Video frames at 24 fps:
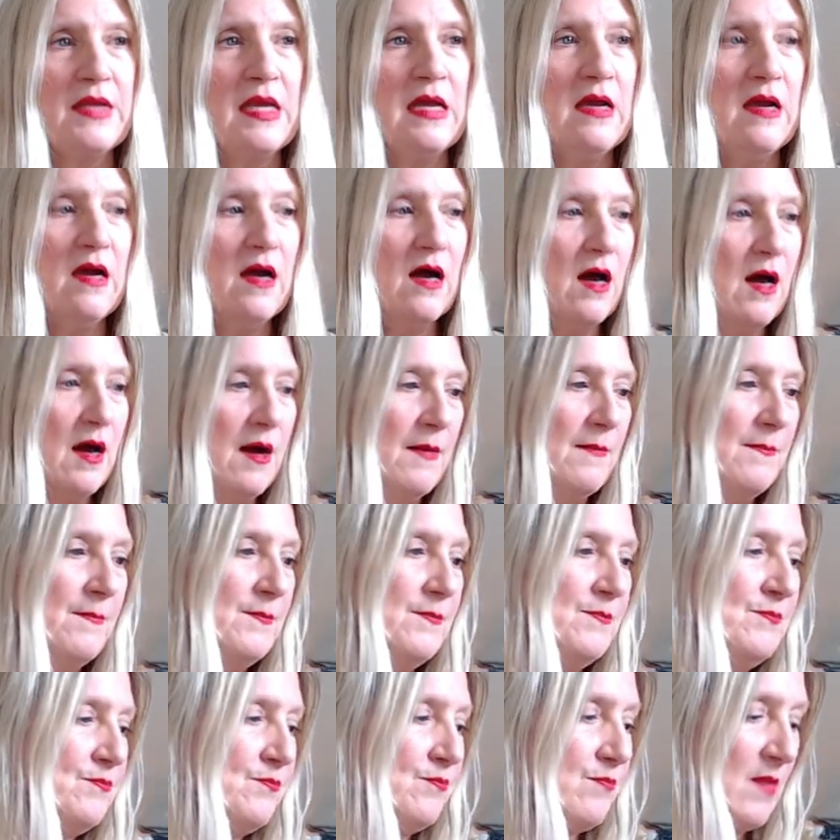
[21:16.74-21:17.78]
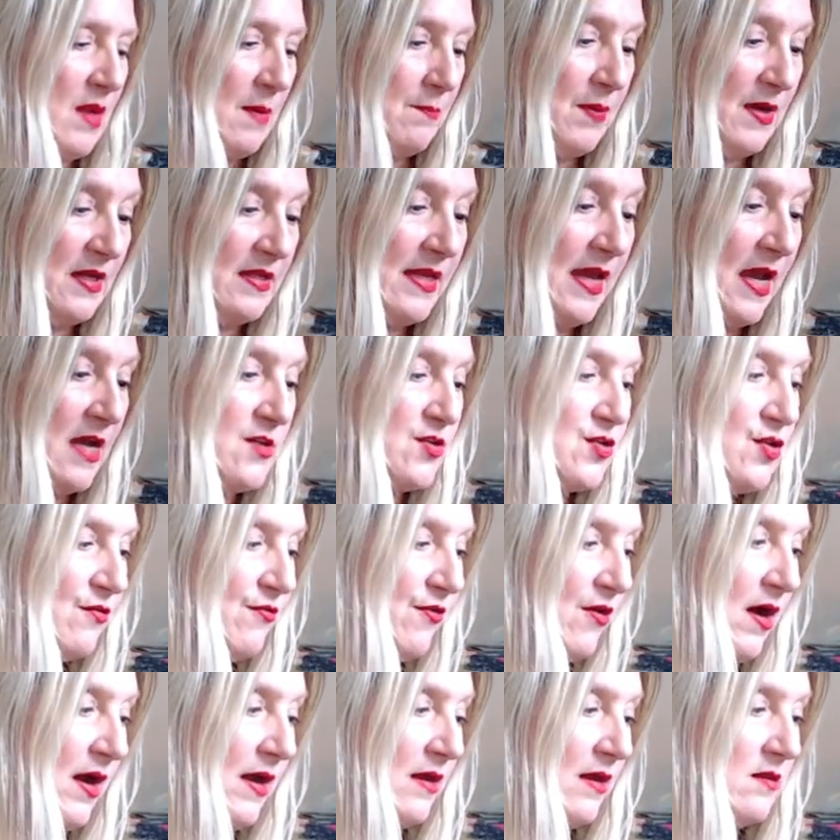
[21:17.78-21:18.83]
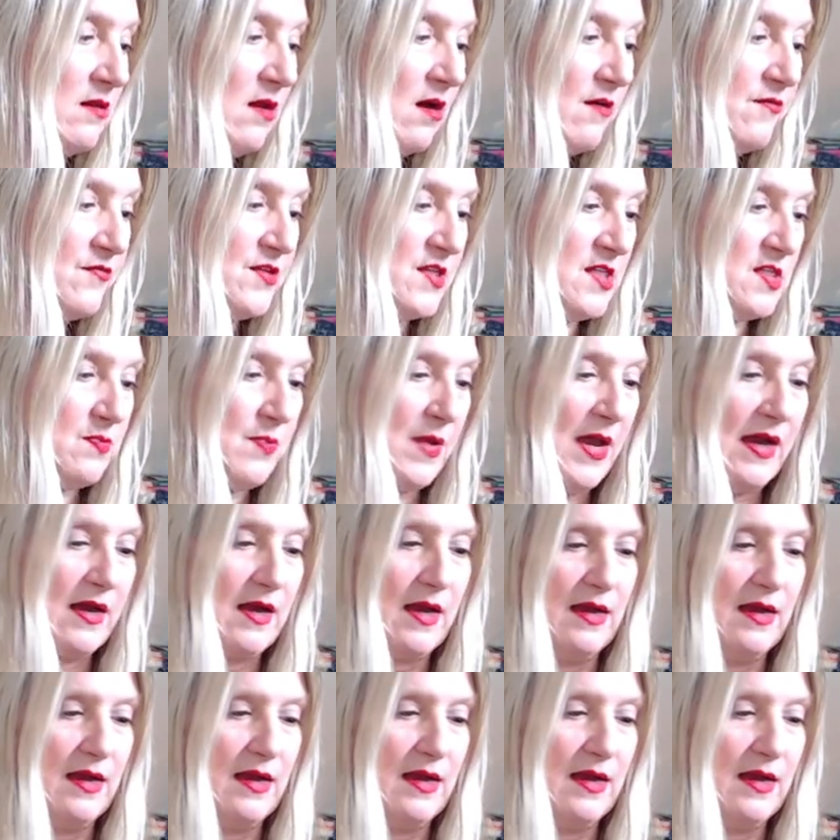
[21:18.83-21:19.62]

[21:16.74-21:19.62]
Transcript: Um, but yeah, so far I love the spec.